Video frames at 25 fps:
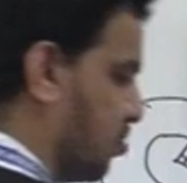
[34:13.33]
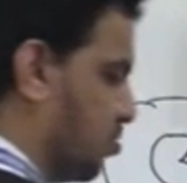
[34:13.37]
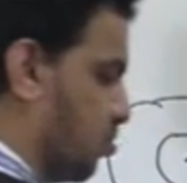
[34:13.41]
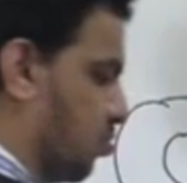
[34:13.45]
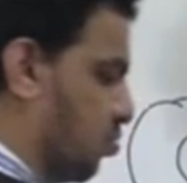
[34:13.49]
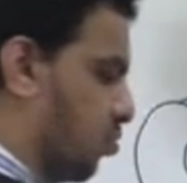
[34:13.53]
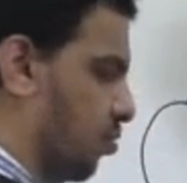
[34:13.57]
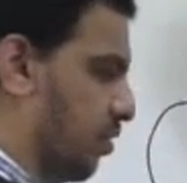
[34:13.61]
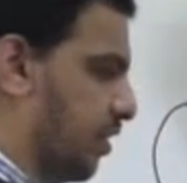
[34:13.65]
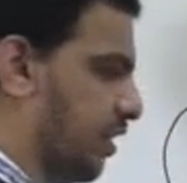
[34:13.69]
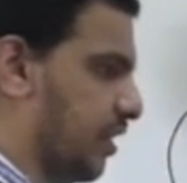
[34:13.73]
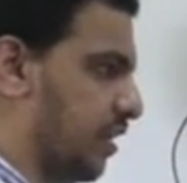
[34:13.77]

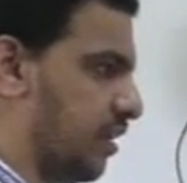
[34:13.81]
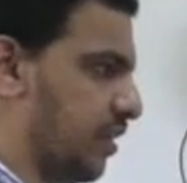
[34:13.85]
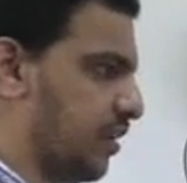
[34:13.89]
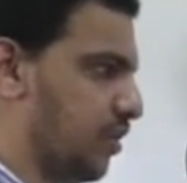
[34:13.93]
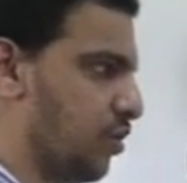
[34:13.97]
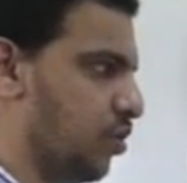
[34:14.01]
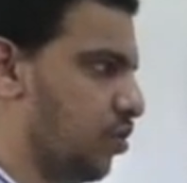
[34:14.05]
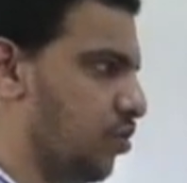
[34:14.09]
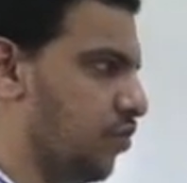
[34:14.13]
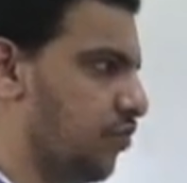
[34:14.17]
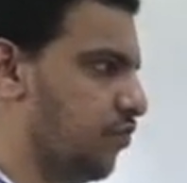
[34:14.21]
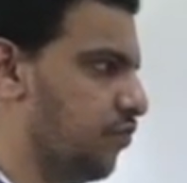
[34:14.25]
so
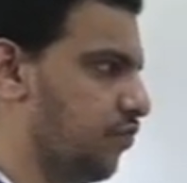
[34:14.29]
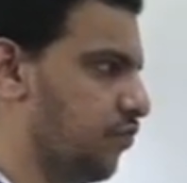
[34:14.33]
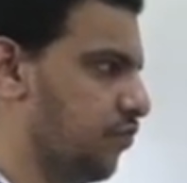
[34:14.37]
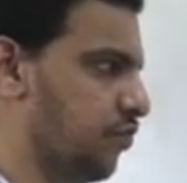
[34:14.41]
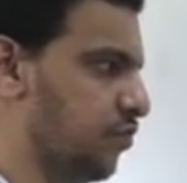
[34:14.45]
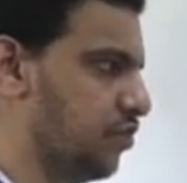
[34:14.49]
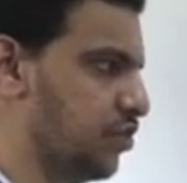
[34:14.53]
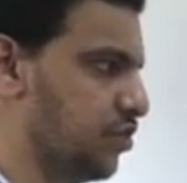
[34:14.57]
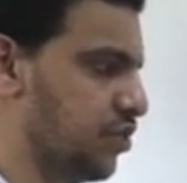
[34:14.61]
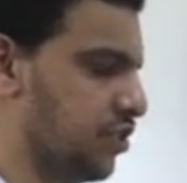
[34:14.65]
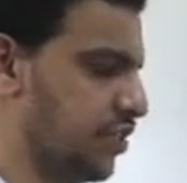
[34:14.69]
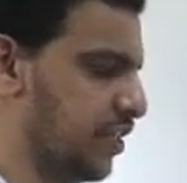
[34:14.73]
area of
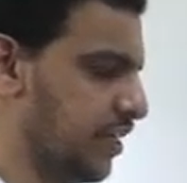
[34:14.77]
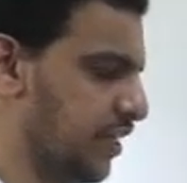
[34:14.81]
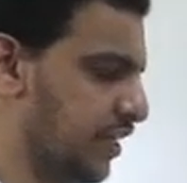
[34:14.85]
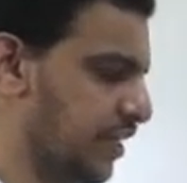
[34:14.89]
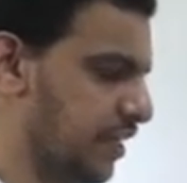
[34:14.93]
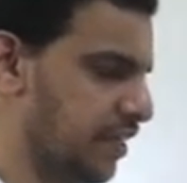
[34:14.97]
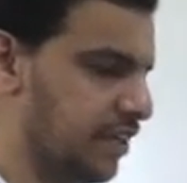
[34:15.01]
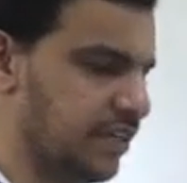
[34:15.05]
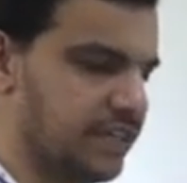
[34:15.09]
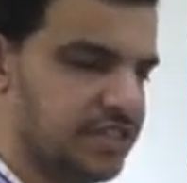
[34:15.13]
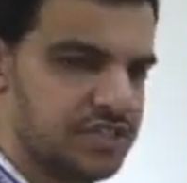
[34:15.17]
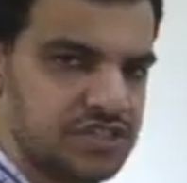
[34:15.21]

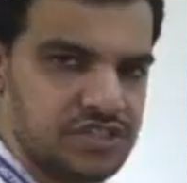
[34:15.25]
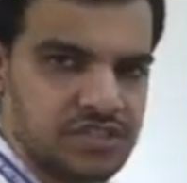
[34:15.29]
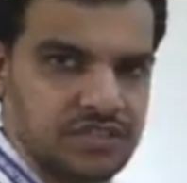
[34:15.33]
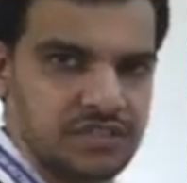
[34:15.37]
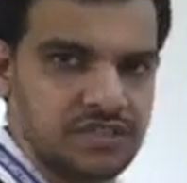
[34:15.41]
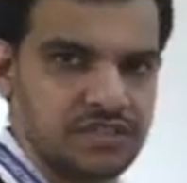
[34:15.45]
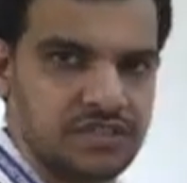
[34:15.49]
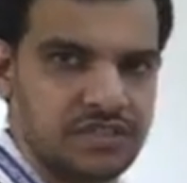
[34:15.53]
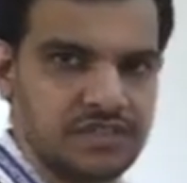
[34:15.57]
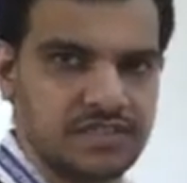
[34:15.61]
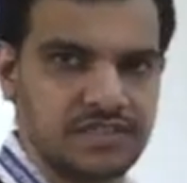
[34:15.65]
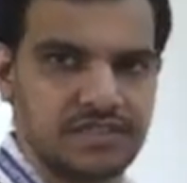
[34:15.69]
shaded
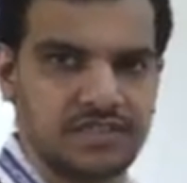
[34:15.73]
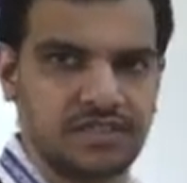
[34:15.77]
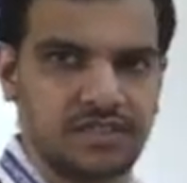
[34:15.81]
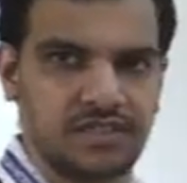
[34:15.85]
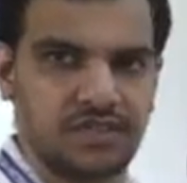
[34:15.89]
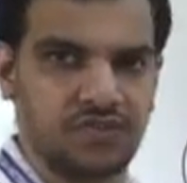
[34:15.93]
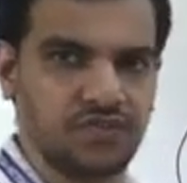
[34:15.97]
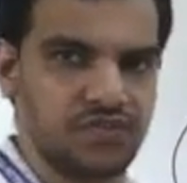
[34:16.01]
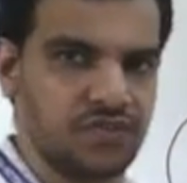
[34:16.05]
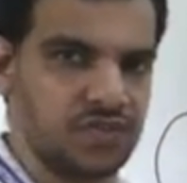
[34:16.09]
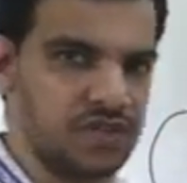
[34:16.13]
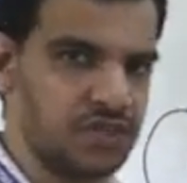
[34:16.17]
region is
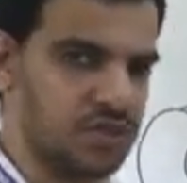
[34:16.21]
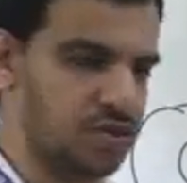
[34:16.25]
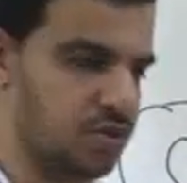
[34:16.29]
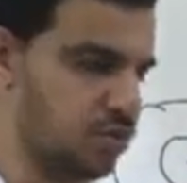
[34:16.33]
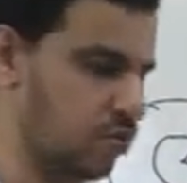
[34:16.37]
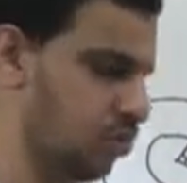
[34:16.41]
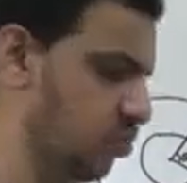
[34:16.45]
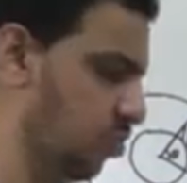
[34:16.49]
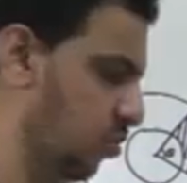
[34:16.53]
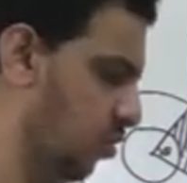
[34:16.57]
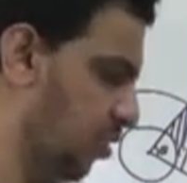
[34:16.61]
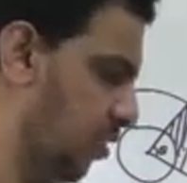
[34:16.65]
equal
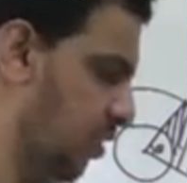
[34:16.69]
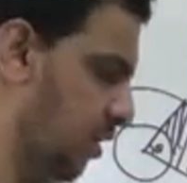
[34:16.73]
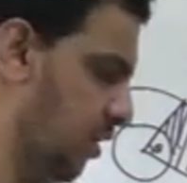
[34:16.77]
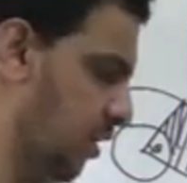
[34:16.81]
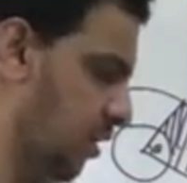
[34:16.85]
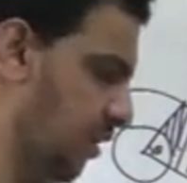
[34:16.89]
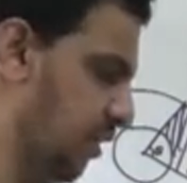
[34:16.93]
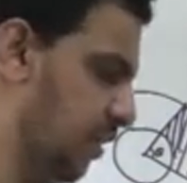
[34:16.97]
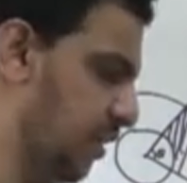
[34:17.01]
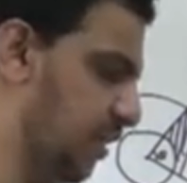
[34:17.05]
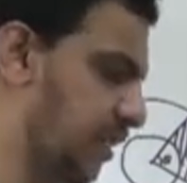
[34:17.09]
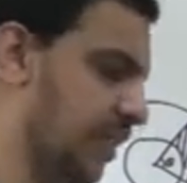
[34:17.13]
to
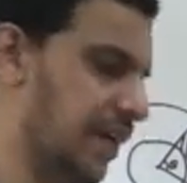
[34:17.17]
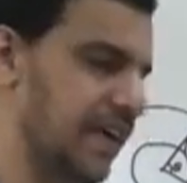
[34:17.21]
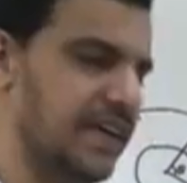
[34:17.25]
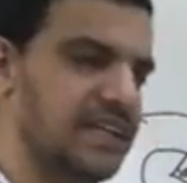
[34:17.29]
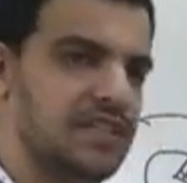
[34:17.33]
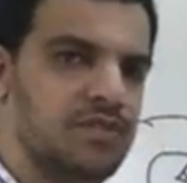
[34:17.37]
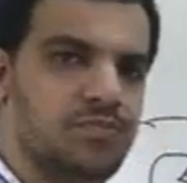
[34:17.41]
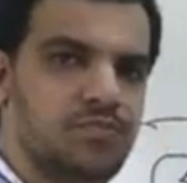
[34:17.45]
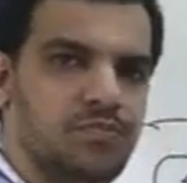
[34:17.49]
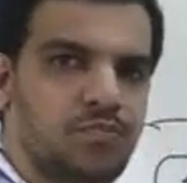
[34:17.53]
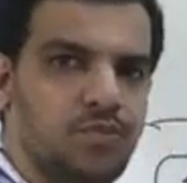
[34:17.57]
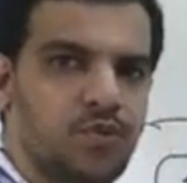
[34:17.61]

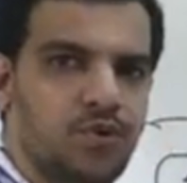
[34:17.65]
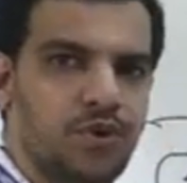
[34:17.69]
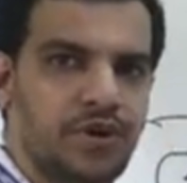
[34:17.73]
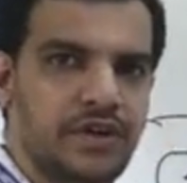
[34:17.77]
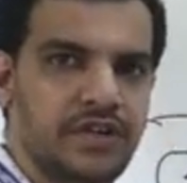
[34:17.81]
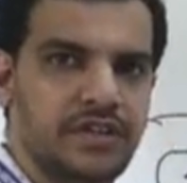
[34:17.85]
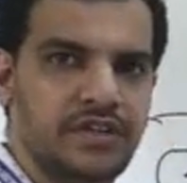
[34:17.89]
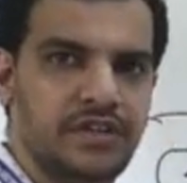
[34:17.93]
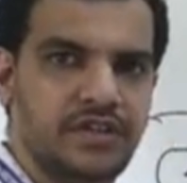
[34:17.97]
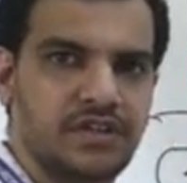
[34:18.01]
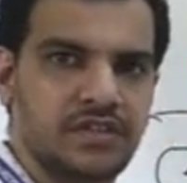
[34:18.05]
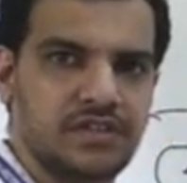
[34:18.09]

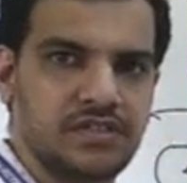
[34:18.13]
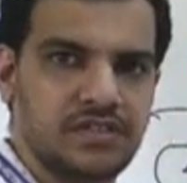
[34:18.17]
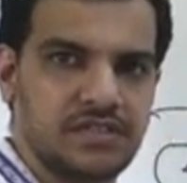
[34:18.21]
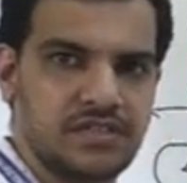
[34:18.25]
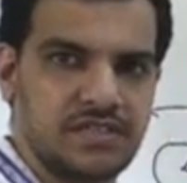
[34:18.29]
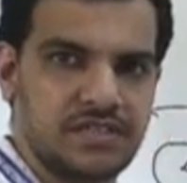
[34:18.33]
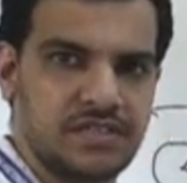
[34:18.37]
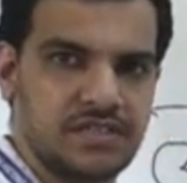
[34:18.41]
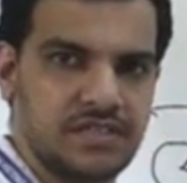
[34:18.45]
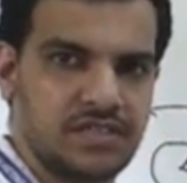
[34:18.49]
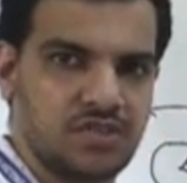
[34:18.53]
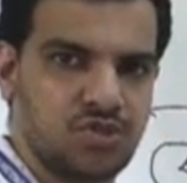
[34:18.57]

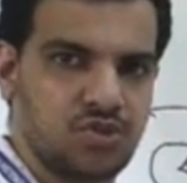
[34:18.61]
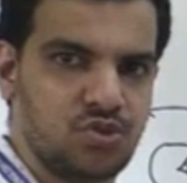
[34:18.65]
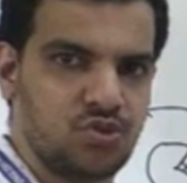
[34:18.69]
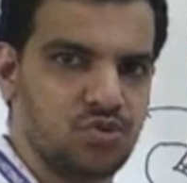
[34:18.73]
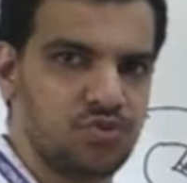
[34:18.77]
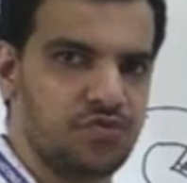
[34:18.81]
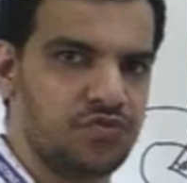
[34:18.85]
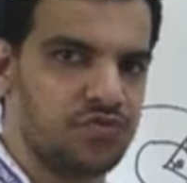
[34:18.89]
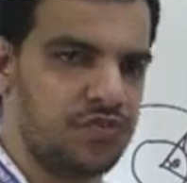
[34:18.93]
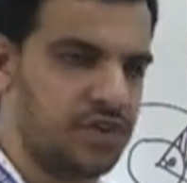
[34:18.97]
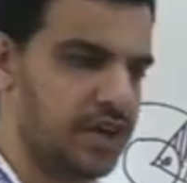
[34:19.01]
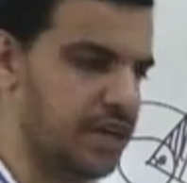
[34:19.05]

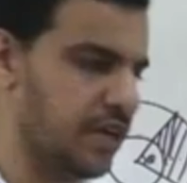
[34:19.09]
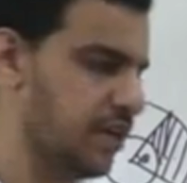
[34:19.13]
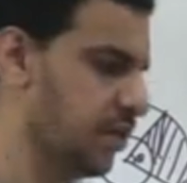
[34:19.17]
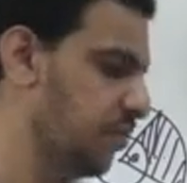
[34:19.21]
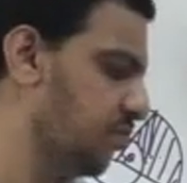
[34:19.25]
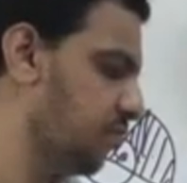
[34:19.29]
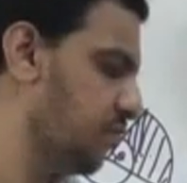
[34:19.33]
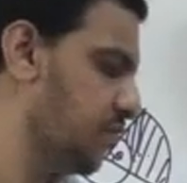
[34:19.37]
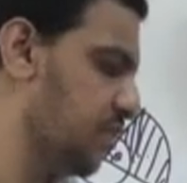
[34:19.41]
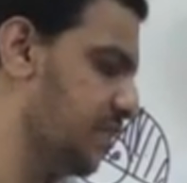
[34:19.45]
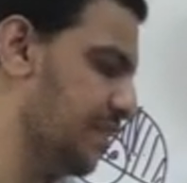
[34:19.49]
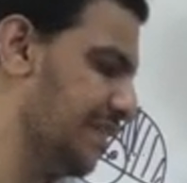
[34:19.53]
9.625
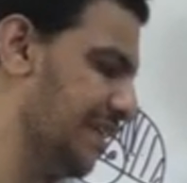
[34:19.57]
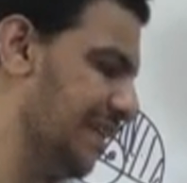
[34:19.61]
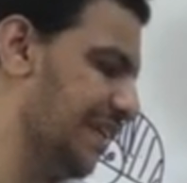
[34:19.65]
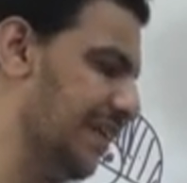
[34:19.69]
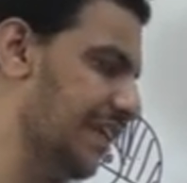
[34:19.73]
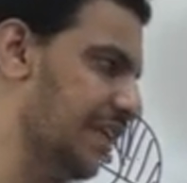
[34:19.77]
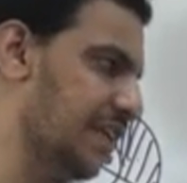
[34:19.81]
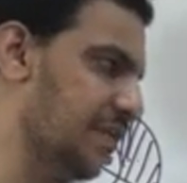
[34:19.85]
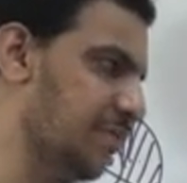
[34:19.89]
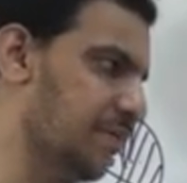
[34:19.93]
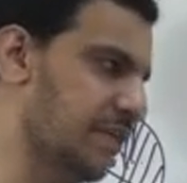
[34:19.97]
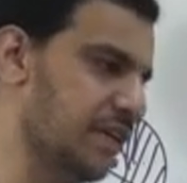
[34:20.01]

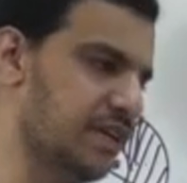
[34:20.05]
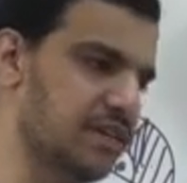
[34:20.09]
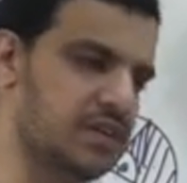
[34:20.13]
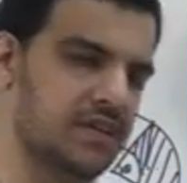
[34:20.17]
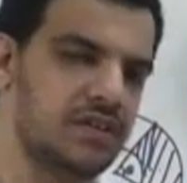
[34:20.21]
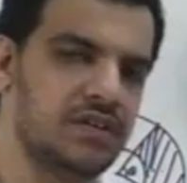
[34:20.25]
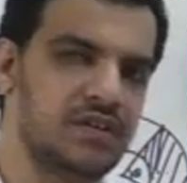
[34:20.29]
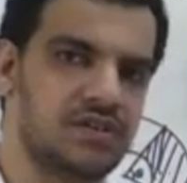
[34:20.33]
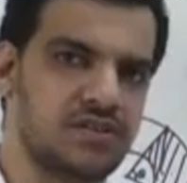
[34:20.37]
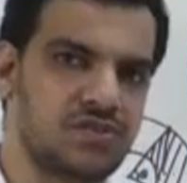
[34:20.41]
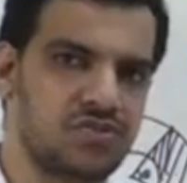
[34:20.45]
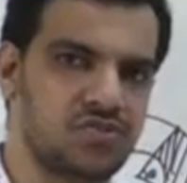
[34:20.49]

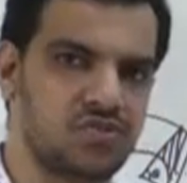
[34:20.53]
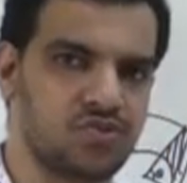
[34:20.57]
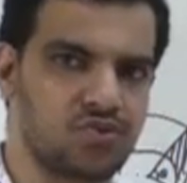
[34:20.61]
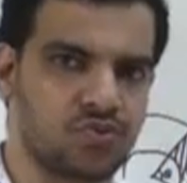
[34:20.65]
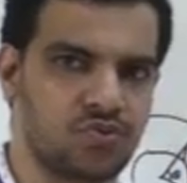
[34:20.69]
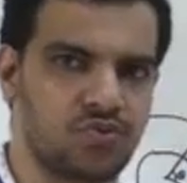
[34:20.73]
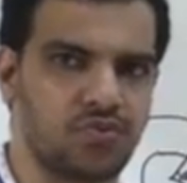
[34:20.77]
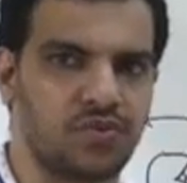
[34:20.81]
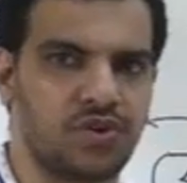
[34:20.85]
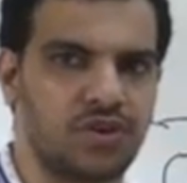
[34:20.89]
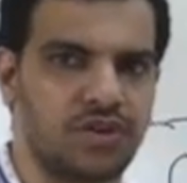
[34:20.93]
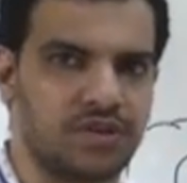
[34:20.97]
centimeter
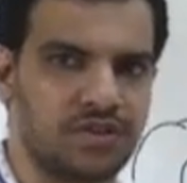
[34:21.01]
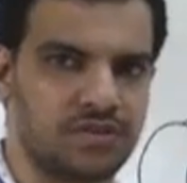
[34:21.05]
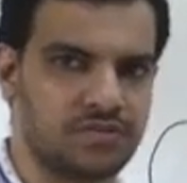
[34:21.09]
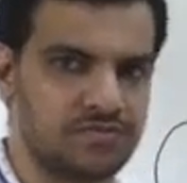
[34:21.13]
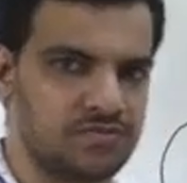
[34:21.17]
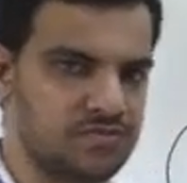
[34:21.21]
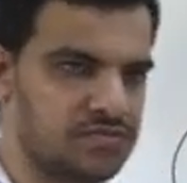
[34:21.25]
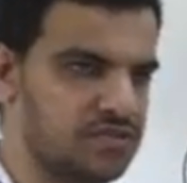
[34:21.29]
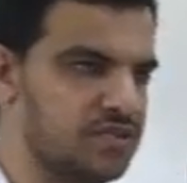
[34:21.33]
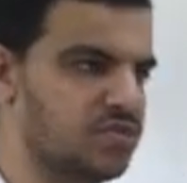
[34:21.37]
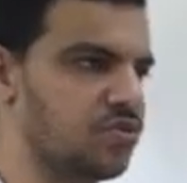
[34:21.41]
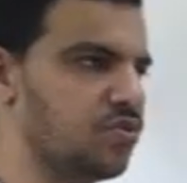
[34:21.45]
square.
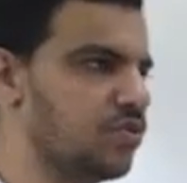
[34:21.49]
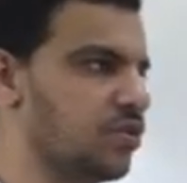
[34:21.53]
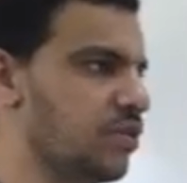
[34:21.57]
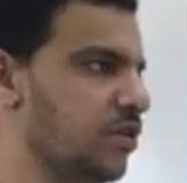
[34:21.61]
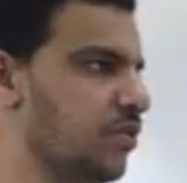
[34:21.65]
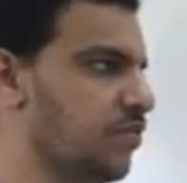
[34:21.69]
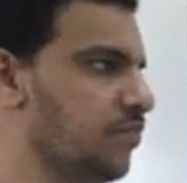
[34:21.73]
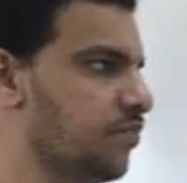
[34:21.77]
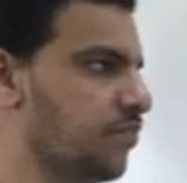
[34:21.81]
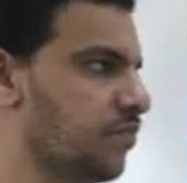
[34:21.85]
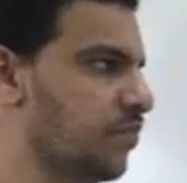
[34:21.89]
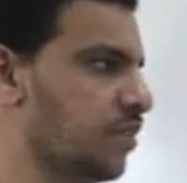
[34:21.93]

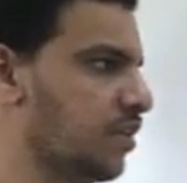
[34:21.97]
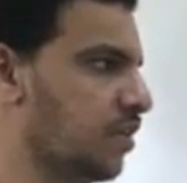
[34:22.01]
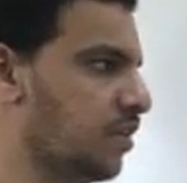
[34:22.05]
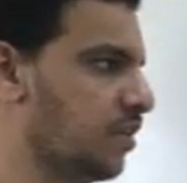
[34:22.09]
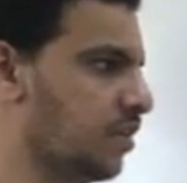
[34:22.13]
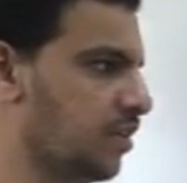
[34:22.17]
Okay,